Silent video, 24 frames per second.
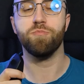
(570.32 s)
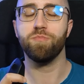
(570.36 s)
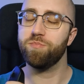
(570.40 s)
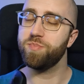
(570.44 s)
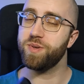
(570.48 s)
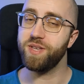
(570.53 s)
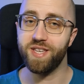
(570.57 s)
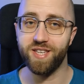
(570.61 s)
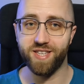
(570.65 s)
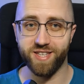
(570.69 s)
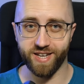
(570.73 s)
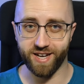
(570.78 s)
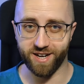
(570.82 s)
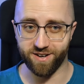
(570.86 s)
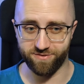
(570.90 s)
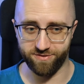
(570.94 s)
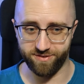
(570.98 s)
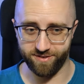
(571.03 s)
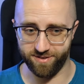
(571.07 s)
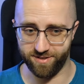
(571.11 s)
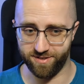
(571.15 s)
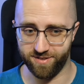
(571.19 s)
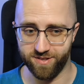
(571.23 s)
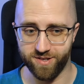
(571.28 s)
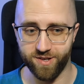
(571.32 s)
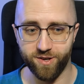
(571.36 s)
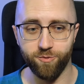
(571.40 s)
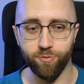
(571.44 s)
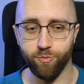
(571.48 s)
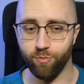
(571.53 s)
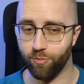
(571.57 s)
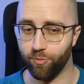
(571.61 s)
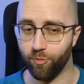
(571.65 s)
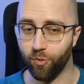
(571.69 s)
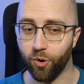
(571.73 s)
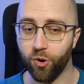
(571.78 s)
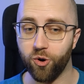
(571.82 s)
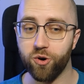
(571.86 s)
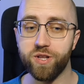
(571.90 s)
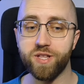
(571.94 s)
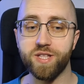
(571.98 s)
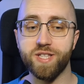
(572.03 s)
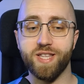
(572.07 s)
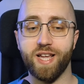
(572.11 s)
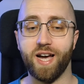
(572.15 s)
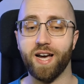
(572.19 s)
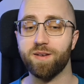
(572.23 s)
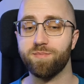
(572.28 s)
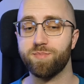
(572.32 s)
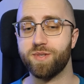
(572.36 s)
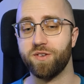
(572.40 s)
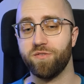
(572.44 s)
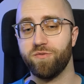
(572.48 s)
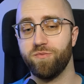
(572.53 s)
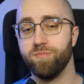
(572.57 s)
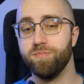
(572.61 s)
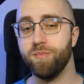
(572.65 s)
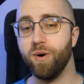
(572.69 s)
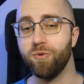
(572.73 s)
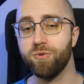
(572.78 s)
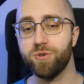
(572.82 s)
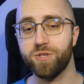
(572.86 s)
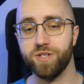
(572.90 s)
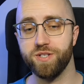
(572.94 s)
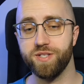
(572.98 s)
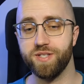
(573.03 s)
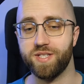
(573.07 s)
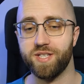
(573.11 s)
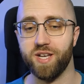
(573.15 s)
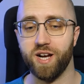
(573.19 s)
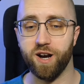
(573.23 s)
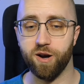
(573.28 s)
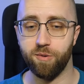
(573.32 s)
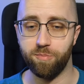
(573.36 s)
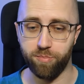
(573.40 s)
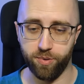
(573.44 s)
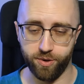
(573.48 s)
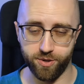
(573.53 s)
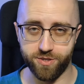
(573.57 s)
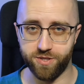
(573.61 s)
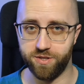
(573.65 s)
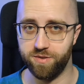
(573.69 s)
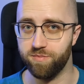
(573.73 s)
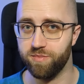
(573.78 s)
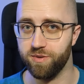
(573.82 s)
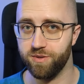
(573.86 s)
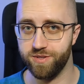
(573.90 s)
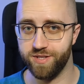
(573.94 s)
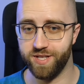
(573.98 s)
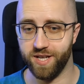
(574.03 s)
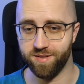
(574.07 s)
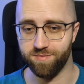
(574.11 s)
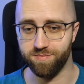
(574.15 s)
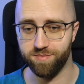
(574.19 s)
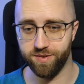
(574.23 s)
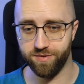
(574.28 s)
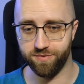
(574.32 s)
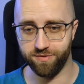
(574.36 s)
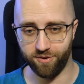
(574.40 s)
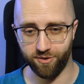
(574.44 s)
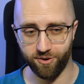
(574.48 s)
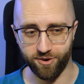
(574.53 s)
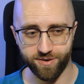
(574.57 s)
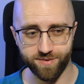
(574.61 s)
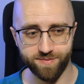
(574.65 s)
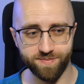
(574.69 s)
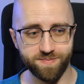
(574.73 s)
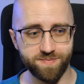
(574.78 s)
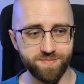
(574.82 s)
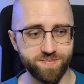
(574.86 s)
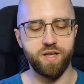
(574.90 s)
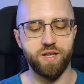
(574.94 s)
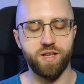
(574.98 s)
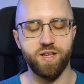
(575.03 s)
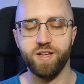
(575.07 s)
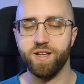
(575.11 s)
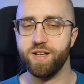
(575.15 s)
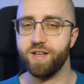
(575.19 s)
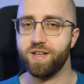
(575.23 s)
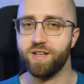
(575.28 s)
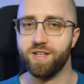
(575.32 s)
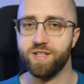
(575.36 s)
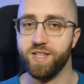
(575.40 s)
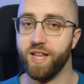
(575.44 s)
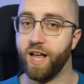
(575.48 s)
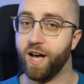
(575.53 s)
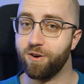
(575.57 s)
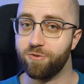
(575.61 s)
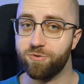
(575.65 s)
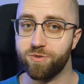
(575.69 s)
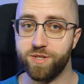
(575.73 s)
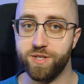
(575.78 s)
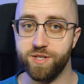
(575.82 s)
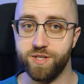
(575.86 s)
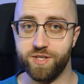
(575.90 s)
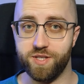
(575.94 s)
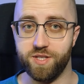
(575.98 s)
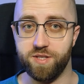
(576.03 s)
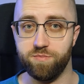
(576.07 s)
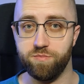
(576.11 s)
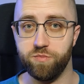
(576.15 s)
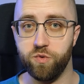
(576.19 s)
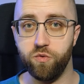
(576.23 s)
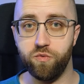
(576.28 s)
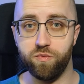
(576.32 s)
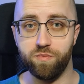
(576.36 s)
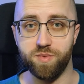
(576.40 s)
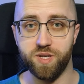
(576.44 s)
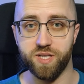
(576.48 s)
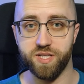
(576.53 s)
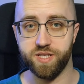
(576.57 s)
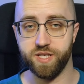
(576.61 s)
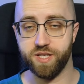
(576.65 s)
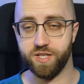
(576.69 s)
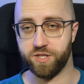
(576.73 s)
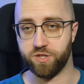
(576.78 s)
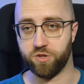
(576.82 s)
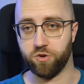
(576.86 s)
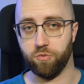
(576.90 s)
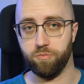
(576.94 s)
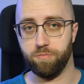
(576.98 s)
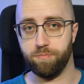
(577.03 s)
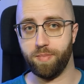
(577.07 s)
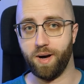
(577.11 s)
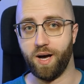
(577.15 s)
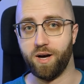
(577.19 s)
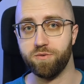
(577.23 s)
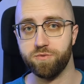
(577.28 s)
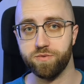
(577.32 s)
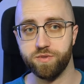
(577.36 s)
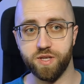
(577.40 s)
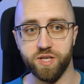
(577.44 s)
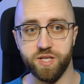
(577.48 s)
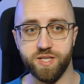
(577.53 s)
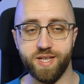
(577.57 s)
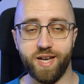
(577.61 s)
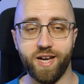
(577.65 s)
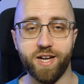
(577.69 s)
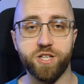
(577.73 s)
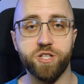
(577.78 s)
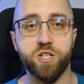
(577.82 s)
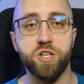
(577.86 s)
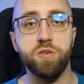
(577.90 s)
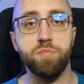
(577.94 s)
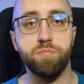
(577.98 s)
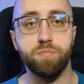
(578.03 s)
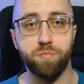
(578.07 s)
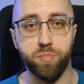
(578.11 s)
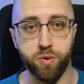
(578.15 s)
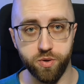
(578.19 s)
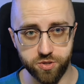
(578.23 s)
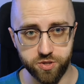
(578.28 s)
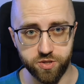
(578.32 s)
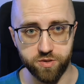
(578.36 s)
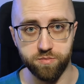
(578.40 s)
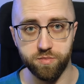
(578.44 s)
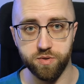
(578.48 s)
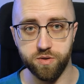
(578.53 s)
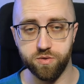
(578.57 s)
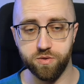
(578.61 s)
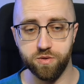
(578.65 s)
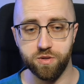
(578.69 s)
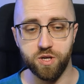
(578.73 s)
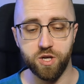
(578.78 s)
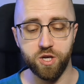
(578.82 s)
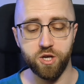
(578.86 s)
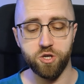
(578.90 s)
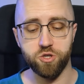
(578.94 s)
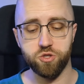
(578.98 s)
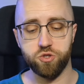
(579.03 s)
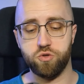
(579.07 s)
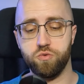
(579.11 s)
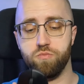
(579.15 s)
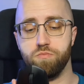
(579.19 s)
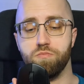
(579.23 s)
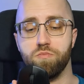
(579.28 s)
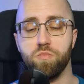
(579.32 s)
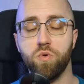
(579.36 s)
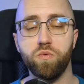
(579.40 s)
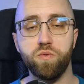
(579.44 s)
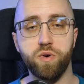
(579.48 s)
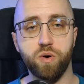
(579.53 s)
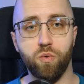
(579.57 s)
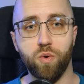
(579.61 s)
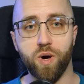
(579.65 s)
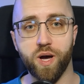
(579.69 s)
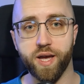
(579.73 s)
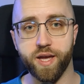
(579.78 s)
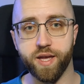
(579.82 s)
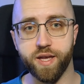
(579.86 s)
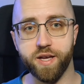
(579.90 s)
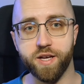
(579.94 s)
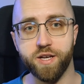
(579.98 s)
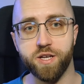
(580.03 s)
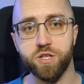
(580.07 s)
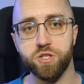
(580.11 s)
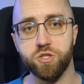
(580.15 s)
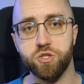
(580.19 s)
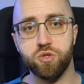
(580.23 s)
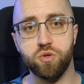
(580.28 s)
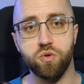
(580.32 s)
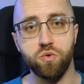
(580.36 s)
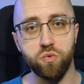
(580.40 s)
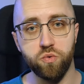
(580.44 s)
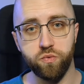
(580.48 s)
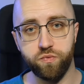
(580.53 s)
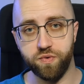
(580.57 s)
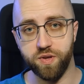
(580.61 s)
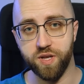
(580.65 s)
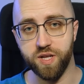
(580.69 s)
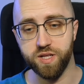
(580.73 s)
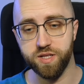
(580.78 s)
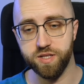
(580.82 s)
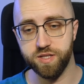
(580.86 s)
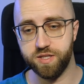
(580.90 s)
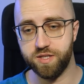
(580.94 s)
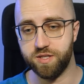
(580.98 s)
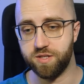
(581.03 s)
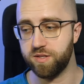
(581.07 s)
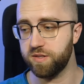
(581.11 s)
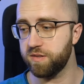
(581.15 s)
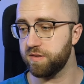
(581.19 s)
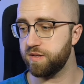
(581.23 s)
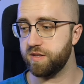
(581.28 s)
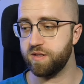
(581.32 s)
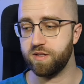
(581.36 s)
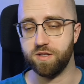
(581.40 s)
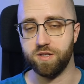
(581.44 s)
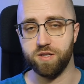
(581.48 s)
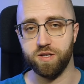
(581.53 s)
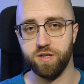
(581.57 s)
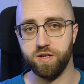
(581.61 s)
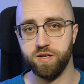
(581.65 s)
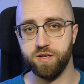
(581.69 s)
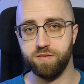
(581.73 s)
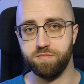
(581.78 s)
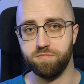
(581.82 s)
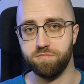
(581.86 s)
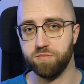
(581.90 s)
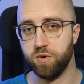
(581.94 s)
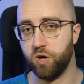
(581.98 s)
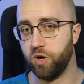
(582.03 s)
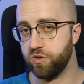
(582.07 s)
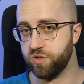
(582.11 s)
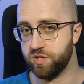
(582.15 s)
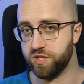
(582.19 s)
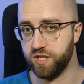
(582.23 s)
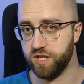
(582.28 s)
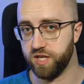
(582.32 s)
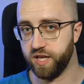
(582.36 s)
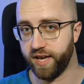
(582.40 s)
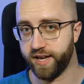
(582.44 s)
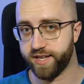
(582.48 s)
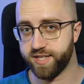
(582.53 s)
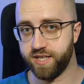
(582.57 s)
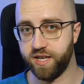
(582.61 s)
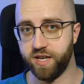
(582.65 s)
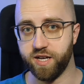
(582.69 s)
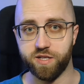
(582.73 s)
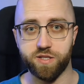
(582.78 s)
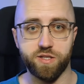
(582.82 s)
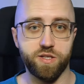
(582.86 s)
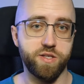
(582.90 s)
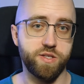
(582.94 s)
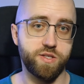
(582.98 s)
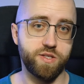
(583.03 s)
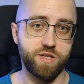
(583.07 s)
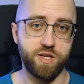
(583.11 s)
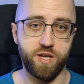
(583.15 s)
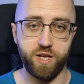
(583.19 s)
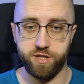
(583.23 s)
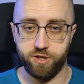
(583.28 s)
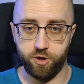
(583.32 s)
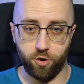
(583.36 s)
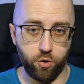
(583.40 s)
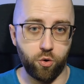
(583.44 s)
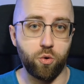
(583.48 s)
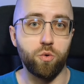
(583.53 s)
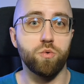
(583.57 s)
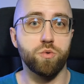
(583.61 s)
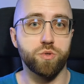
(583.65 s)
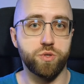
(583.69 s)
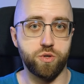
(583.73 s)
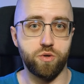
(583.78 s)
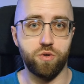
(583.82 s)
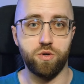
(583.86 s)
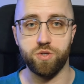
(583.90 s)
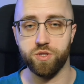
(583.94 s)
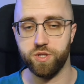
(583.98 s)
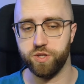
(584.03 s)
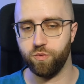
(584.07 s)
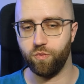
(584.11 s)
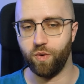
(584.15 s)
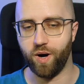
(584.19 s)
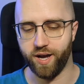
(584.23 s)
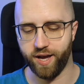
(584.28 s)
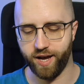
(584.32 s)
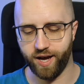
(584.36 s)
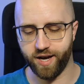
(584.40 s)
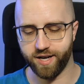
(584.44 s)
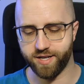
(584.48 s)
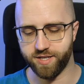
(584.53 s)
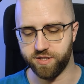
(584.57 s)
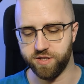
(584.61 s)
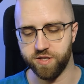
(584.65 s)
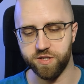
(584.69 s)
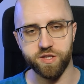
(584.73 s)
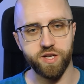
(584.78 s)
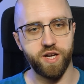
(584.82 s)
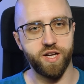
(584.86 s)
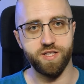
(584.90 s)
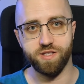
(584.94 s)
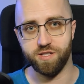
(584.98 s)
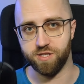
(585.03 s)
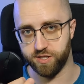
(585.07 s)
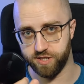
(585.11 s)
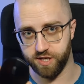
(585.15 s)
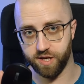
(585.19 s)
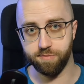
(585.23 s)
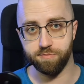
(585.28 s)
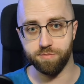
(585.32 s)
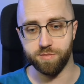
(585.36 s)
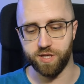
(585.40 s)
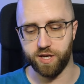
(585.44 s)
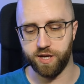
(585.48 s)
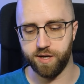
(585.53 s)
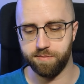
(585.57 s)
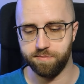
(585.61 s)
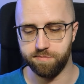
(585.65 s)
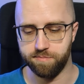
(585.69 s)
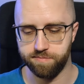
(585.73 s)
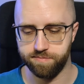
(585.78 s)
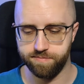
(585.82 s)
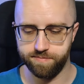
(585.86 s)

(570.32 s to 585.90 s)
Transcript: be careful, more types of motions are possible than before. Now, since the movement is compound, it's actually possible to move away 2 fields on the x-axis and also on the y-axis at the same time.